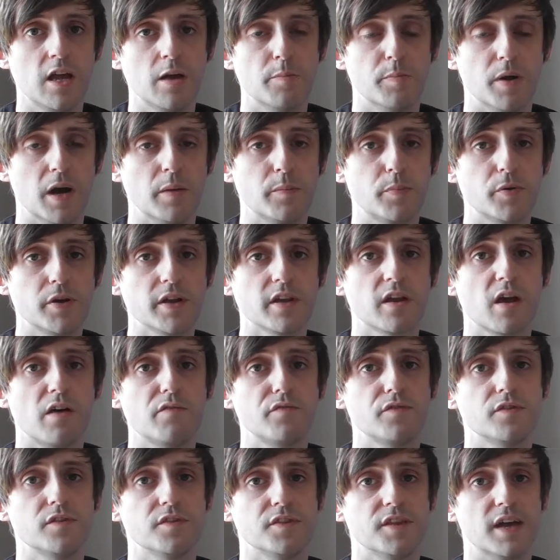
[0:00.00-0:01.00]
But I'm pretty
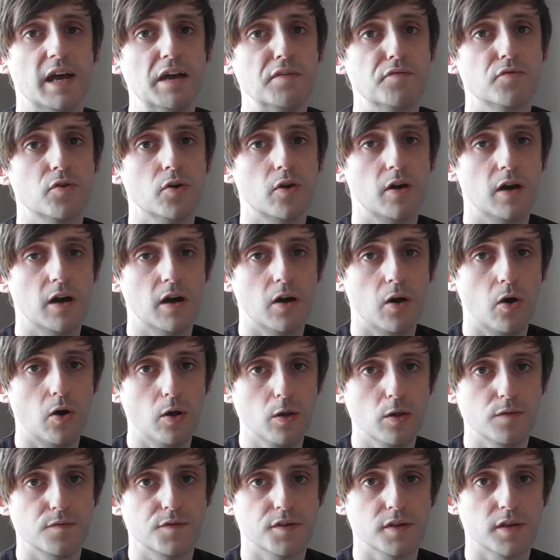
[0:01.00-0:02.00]
confident that I've got
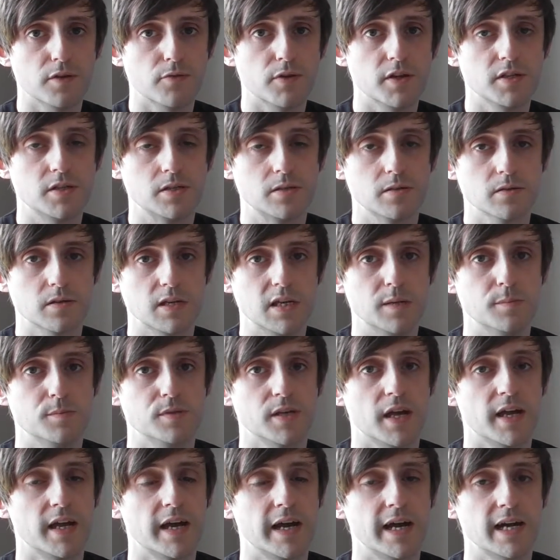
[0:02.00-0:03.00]
all of the original games
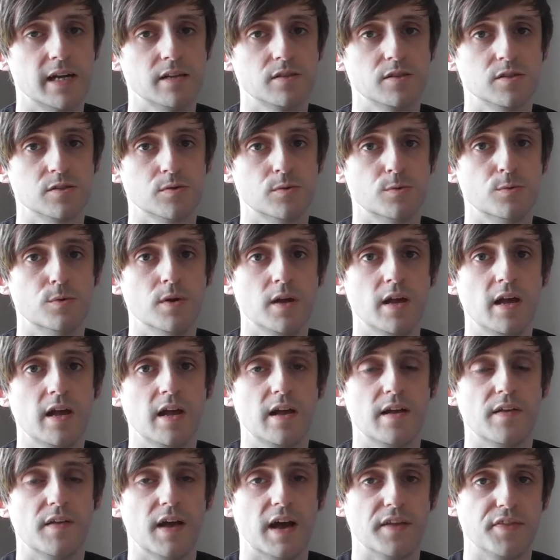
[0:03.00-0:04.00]
I had, so
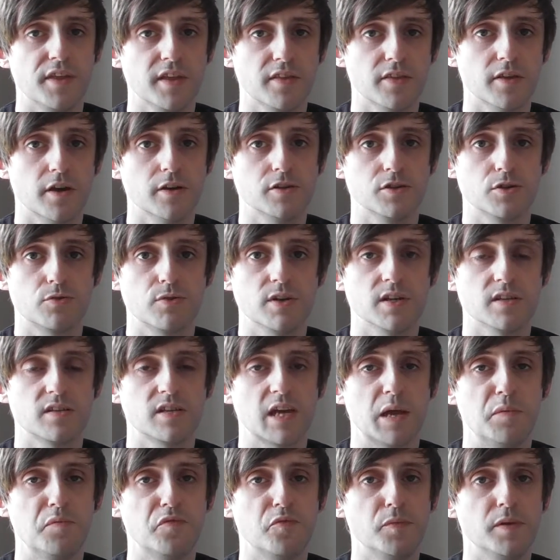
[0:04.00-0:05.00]
I think now's a great
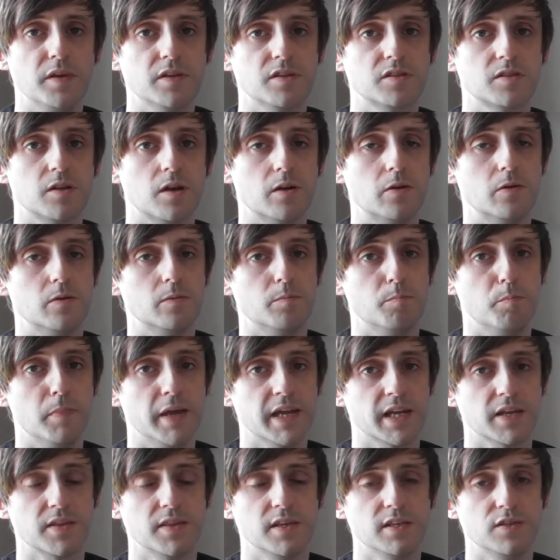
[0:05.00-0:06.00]
time for me to start
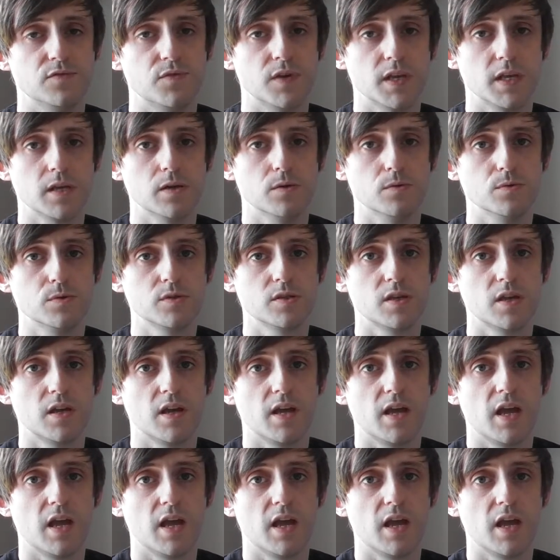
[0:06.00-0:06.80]
making these videos.